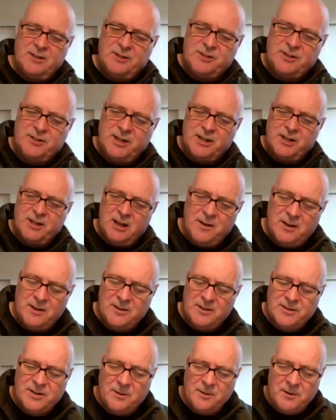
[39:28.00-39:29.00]
Just to give
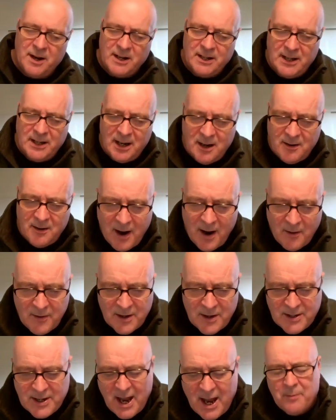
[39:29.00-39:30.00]
you some idea of how
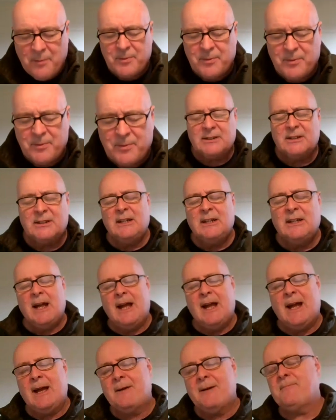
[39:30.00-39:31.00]
this happened,
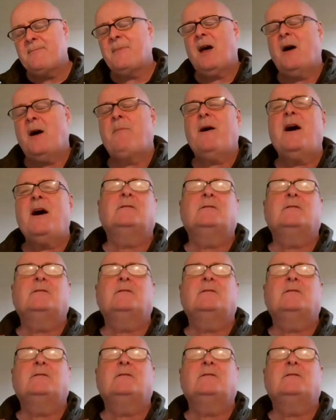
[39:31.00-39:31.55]
the